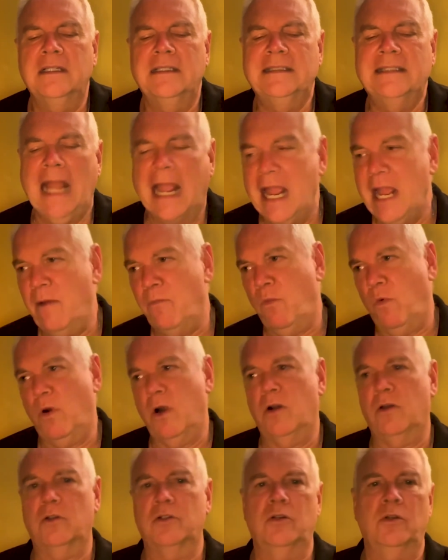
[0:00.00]
damn
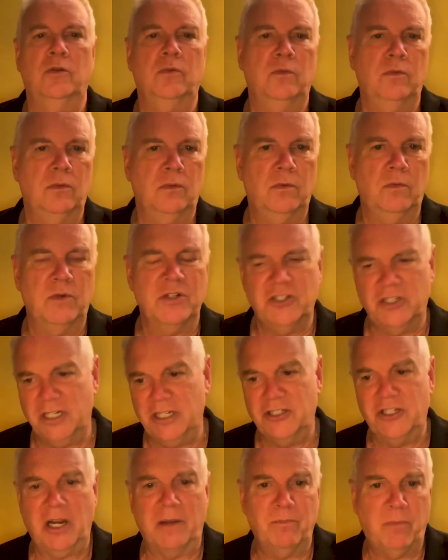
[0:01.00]
world would she
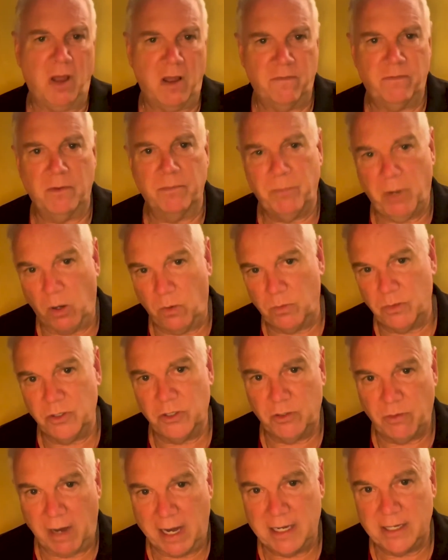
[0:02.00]
jump off a boat and
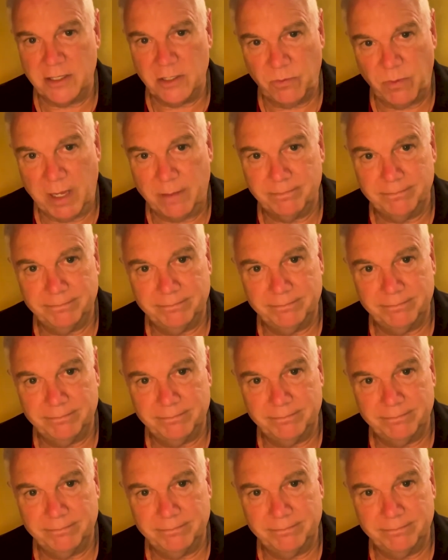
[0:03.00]
try to swim?